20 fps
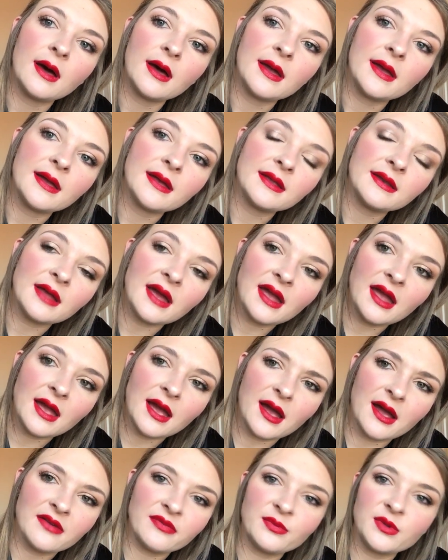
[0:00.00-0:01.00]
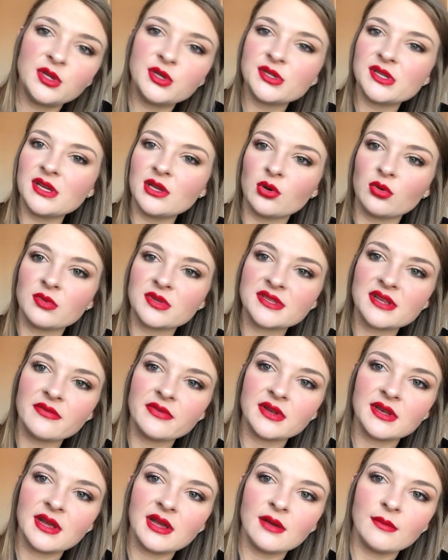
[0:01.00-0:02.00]
And I've been using it almost
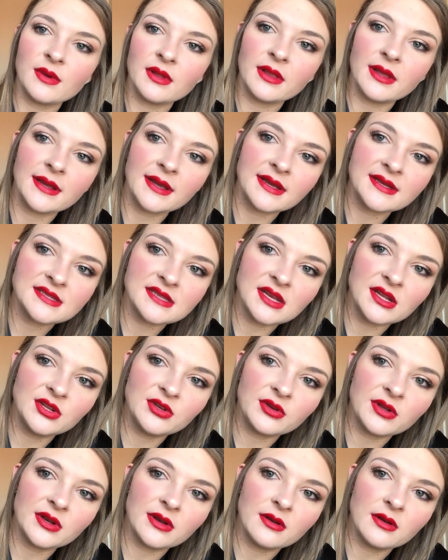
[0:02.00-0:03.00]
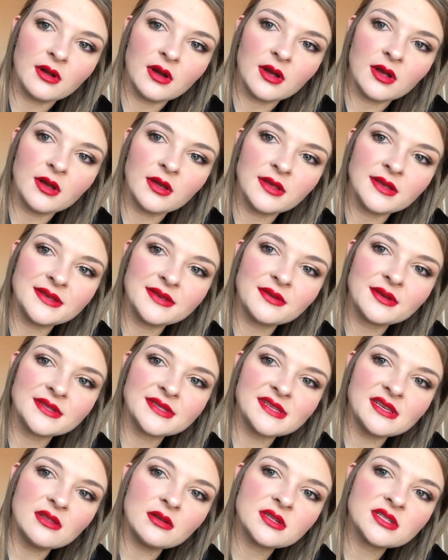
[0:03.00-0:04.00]
every day, but like I said, you can
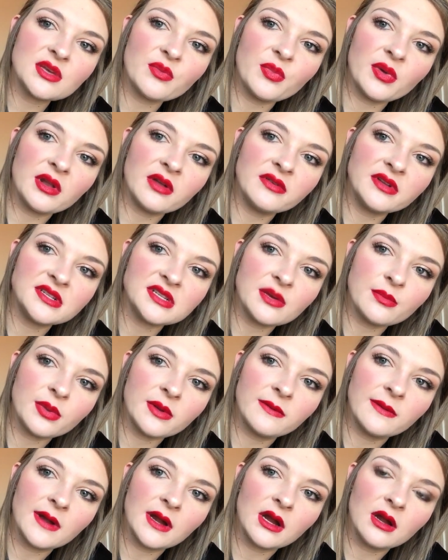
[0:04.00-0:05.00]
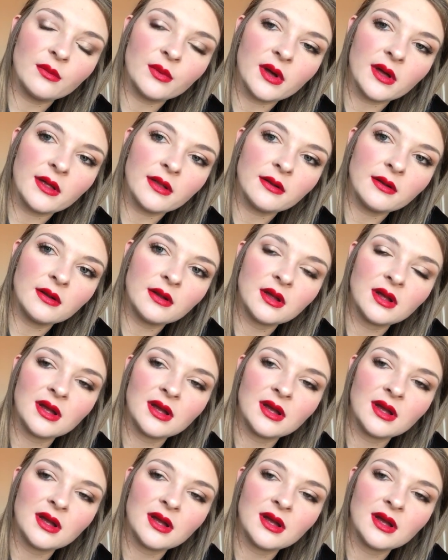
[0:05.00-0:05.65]
see there's a bit of a dip in there, but